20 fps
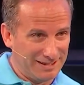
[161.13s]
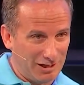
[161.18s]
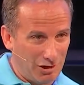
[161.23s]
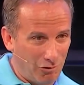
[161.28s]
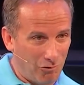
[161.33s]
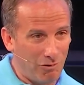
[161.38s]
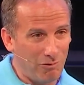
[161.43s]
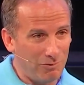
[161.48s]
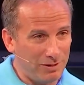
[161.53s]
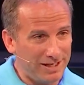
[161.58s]

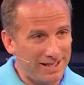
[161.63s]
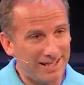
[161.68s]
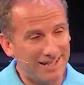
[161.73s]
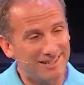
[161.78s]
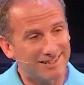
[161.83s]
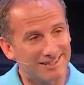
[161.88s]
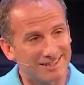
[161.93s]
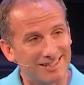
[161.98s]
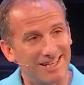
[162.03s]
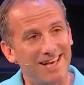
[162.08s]
What we get
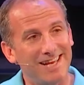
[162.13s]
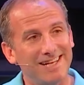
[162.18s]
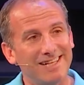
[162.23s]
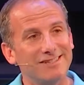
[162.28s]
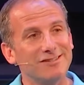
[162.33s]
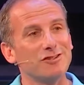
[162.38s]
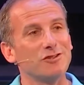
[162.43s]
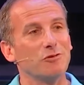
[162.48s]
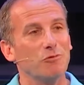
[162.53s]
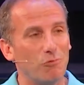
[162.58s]
instead
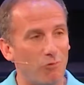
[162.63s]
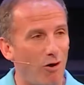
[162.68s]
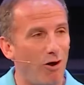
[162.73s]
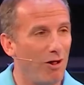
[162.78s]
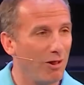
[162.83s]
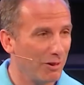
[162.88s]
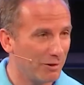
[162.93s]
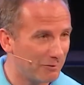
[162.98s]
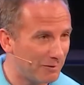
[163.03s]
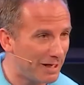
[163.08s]
is the
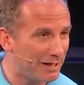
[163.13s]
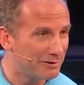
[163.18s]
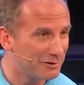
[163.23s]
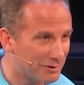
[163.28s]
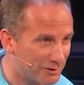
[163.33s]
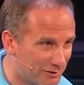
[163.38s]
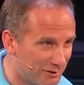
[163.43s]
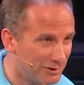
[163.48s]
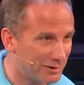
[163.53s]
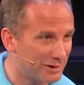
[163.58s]
wall around
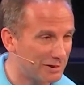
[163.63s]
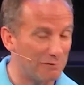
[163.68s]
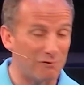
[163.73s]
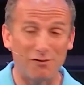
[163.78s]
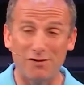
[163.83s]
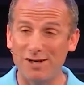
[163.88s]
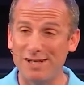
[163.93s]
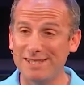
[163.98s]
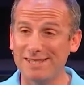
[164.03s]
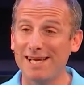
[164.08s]
Jerusalem.
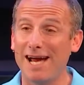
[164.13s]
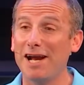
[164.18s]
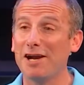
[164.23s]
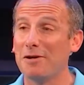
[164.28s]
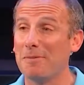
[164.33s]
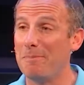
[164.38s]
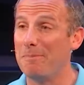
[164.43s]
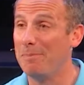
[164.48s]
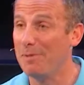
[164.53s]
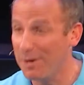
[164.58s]
For an
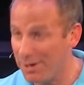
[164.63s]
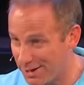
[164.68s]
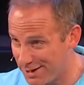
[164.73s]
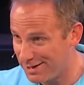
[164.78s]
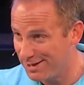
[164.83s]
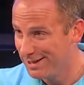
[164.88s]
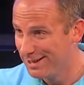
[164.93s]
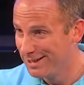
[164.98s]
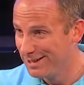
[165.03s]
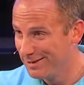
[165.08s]
entire
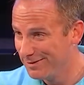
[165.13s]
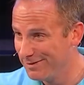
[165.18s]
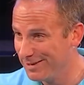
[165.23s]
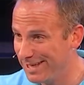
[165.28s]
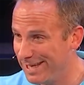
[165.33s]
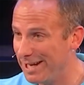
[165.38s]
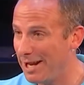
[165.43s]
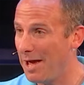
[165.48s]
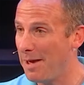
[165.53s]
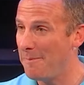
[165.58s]
book, we
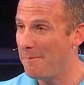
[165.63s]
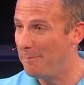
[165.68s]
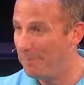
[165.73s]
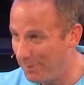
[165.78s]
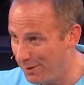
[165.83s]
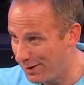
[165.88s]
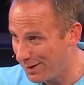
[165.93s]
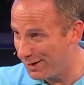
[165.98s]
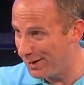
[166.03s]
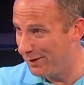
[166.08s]
get a
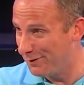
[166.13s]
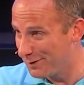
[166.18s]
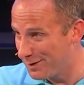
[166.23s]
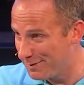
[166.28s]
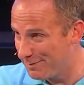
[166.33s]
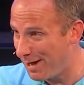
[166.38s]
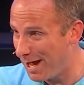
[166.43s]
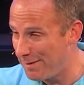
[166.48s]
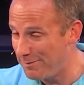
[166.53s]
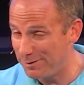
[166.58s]
book of
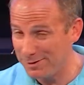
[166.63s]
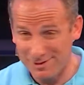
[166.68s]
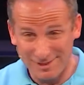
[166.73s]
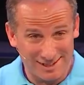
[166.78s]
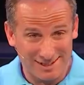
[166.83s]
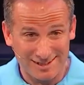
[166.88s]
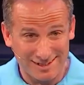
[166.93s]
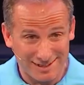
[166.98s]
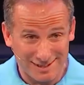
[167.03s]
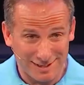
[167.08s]
the Bible,
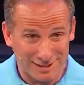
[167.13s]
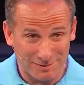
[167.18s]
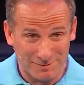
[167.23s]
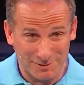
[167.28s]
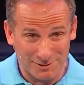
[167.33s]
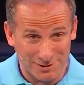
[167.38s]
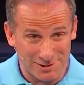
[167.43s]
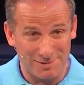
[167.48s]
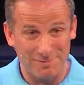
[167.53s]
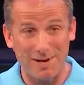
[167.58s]
66
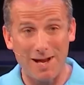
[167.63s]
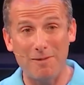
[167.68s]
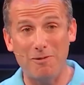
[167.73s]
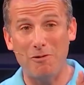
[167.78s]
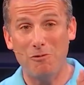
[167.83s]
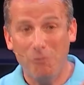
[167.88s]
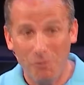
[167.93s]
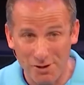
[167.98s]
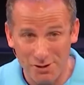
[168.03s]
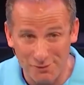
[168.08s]
books in the
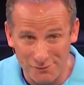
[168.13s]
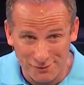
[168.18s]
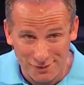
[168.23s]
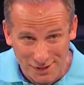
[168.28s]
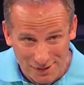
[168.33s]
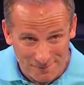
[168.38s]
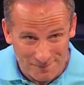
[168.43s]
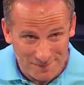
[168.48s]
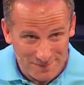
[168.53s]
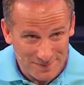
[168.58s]
Bible. One of
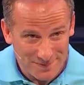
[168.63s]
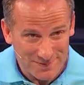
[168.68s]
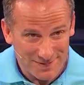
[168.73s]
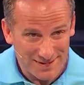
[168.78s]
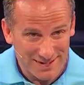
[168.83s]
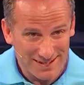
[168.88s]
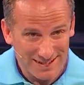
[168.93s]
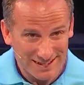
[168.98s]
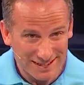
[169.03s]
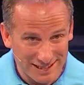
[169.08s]
them,
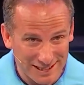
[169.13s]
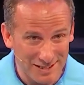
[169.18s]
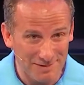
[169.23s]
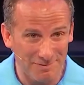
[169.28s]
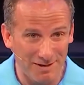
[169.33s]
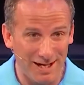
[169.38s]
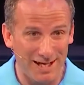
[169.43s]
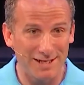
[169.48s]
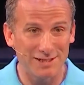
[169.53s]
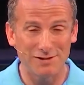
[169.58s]

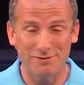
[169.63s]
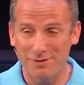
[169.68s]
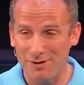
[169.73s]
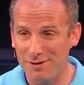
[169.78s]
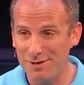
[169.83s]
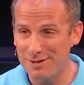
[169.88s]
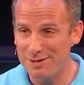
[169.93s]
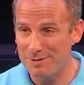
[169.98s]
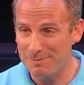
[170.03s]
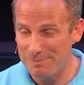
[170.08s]
Nehemiah,
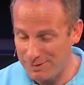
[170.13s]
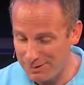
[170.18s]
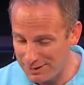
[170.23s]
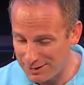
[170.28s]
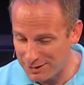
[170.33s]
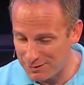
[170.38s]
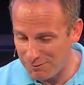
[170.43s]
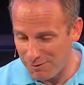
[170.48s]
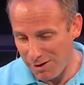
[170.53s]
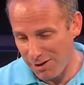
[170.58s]
devoted to
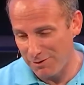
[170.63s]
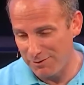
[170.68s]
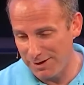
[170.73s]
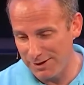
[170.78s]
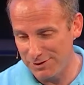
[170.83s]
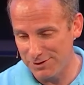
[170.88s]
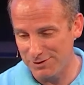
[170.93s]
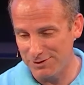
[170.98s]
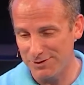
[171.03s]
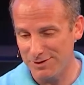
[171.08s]
building the wall
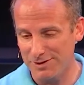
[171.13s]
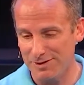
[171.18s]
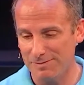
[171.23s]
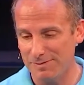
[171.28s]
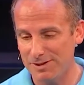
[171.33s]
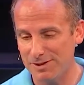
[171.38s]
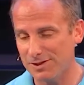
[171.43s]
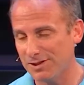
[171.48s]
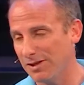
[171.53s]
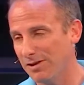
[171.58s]
around Jerusalem.
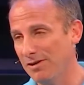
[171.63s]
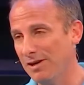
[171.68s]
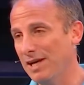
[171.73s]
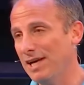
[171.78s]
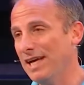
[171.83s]
And so